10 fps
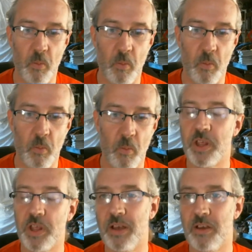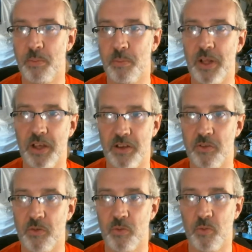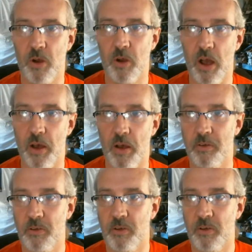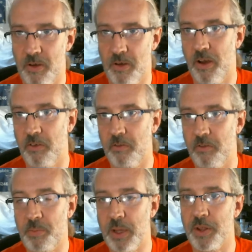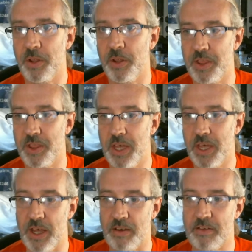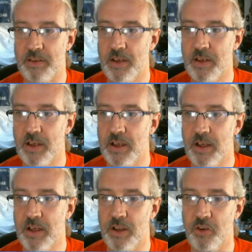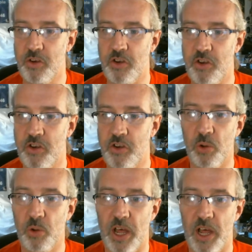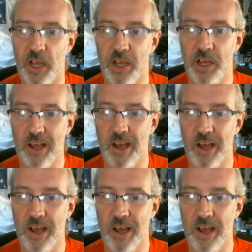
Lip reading: one of the big complaints of people that don't like